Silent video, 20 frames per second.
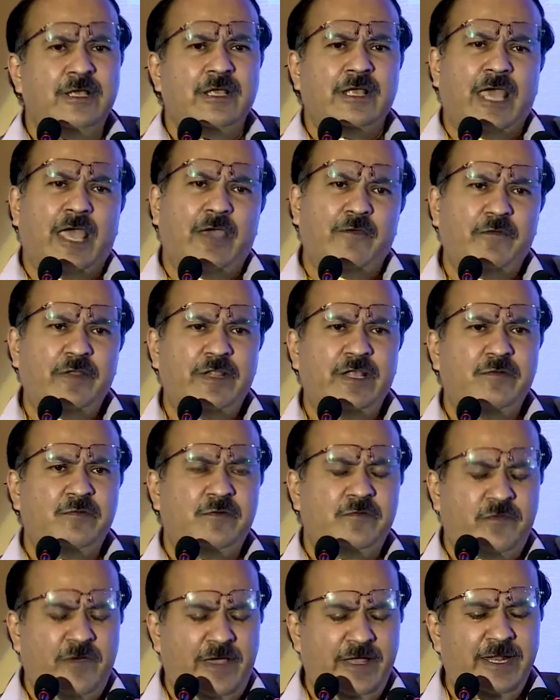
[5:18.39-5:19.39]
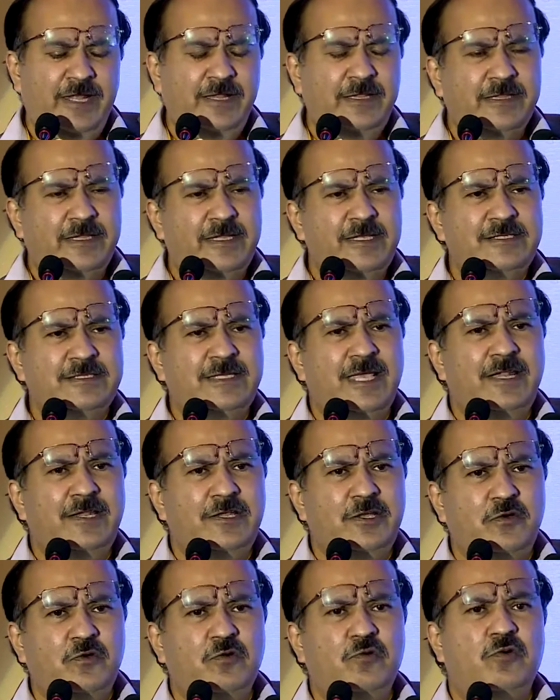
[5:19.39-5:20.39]
everything will be fine, and this can
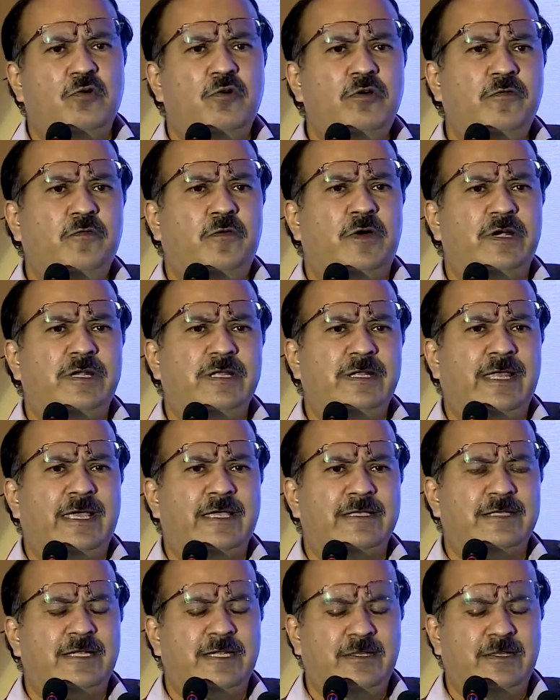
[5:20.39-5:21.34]
give you good fertilization.